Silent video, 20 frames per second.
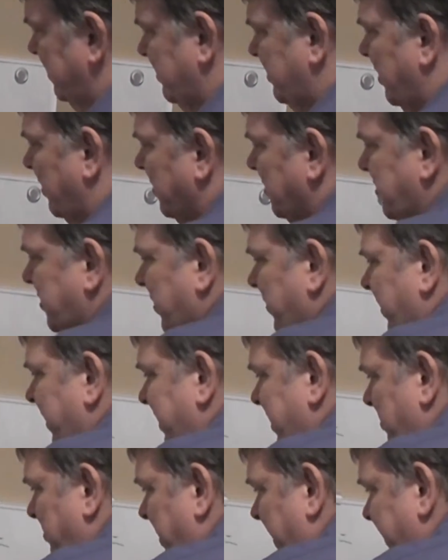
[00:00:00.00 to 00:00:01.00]
So,
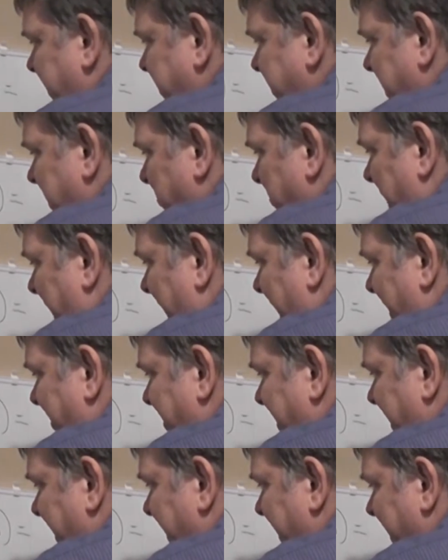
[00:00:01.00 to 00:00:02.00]
doing the basic
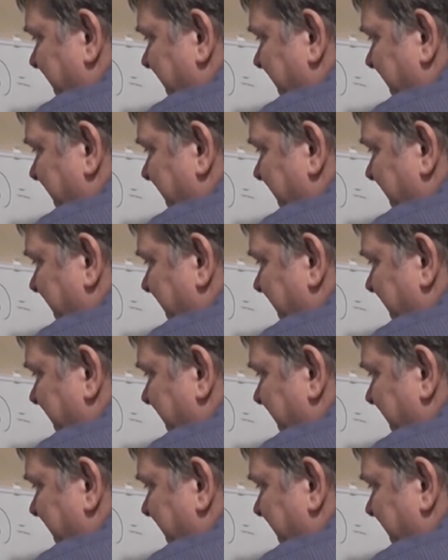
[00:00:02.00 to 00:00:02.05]
math,